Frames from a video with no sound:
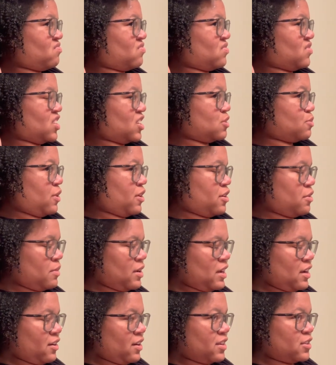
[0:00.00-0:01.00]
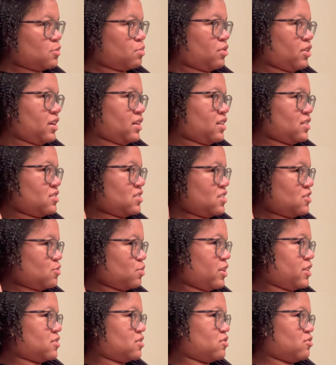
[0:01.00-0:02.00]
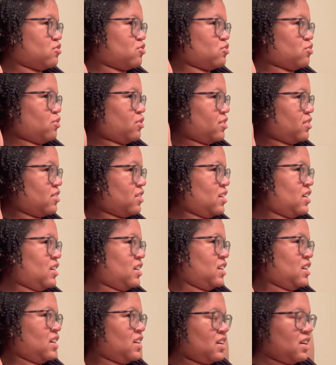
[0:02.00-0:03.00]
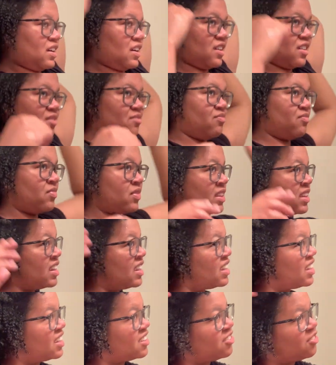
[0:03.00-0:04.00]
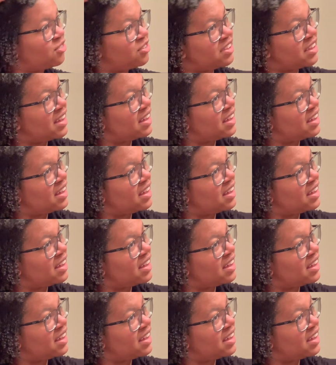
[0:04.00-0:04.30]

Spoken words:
This part of my hair has breakage, that's why it's so short. Ignore